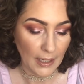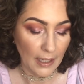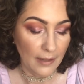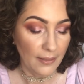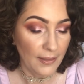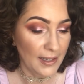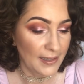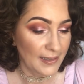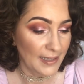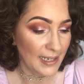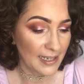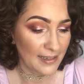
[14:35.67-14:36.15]

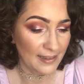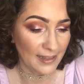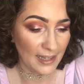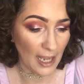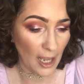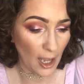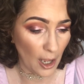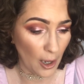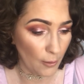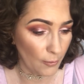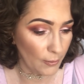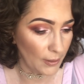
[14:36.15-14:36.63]
This is
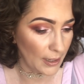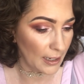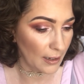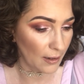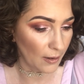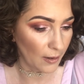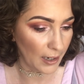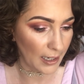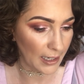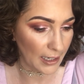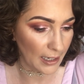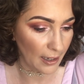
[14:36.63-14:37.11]
the only
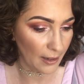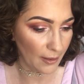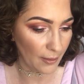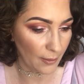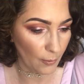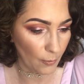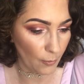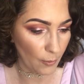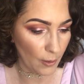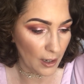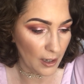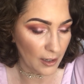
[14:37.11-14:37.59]
liner
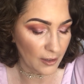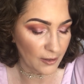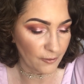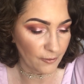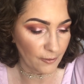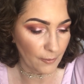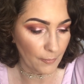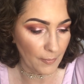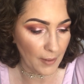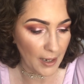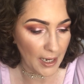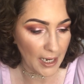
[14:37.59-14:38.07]
that works
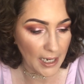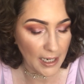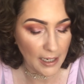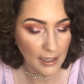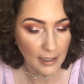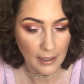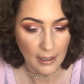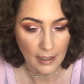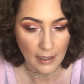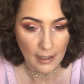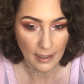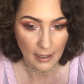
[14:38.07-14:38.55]
for me.
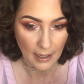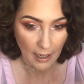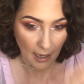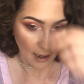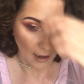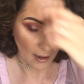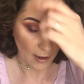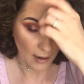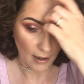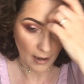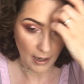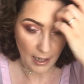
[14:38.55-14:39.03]

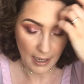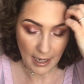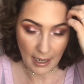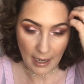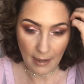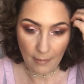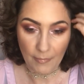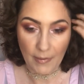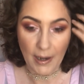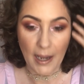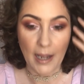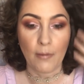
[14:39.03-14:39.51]
I
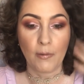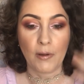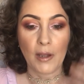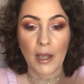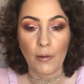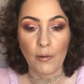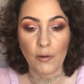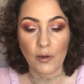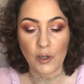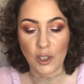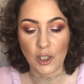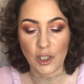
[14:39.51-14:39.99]
am now
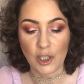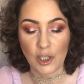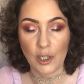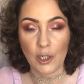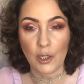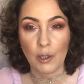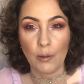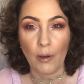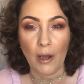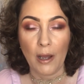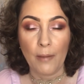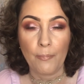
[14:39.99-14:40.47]
going
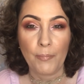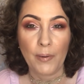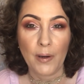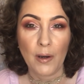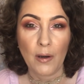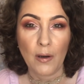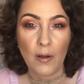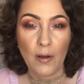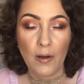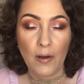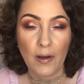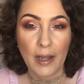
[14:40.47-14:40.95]
to
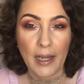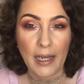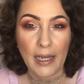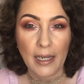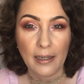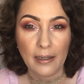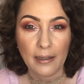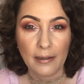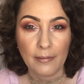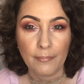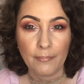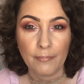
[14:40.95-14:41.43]

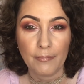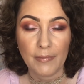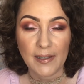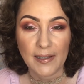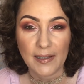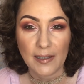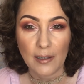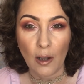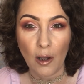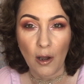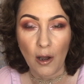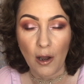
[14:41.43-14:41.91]
apply
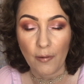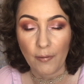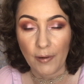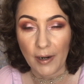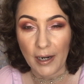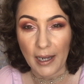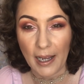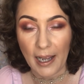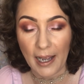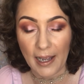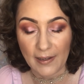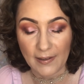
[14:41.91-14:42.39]

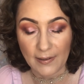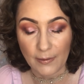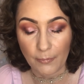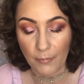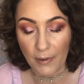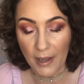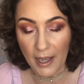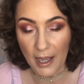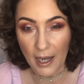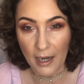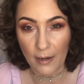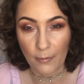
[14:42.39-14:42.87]
mascara as
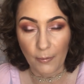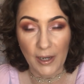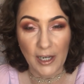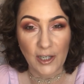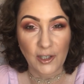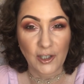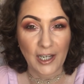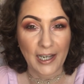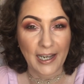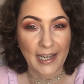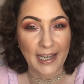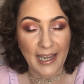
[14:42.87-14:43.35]
well,
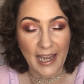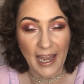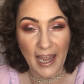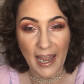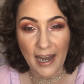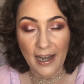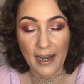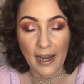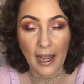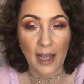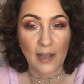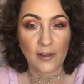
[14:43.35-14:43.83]
which
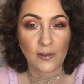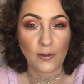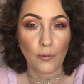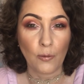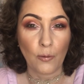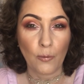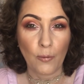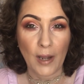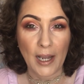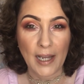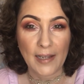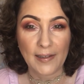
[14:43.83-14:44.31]
again, as
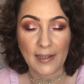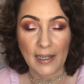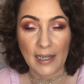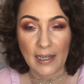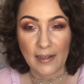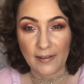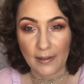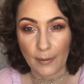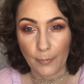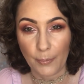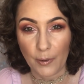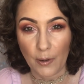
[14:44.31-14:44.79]
always,
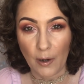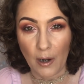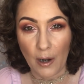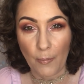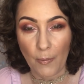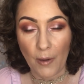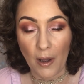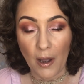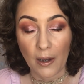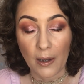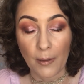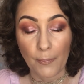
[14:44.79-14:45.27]
is the
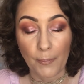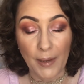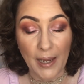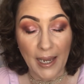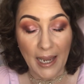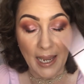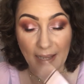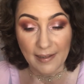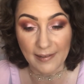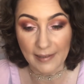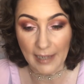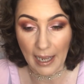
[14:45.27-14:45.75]
Primark
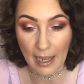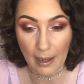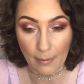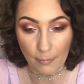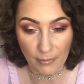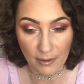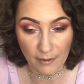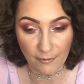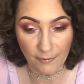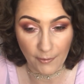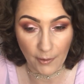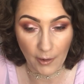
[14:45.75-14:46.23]
PS
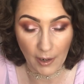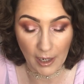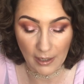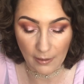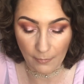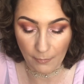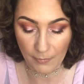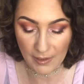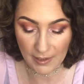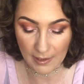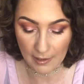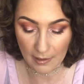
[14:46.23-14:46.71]

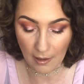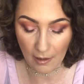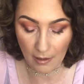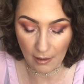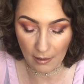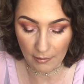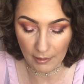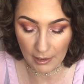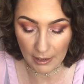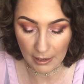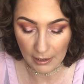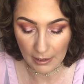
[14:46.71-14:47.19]
Amplif-eyed
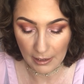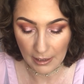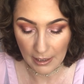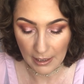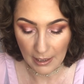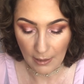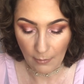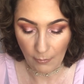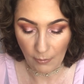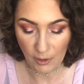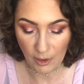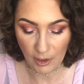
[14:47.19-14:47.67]
Mascara,
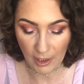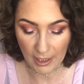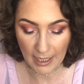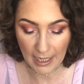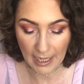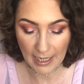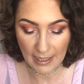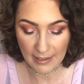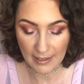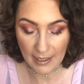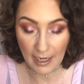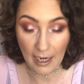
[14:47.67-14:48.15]
which I
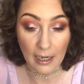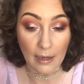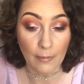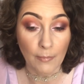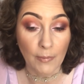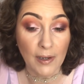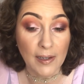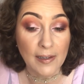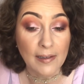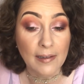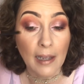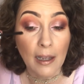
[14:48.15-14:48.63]
keep telling
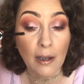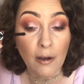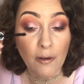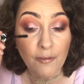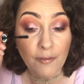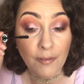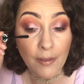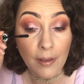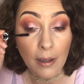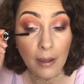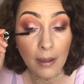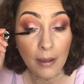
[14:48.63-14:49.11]

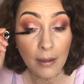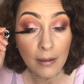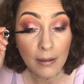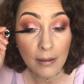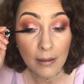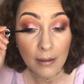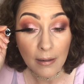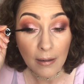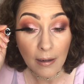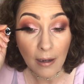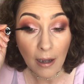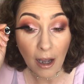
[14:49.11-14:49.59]
myself that
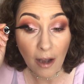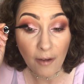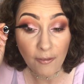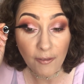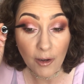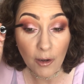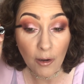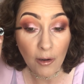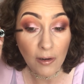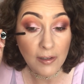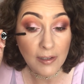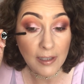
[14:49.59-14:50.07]
I've
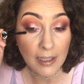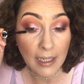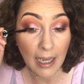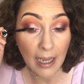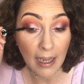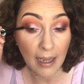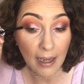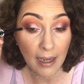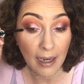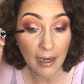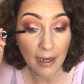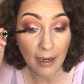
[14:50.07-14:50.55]
got to
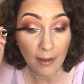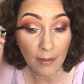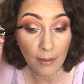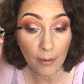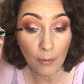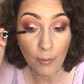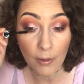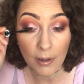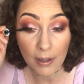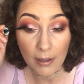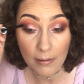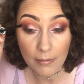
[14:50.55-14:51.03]
get
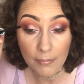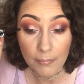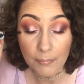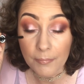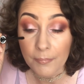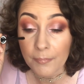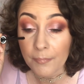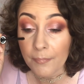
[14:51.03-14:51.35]
another one.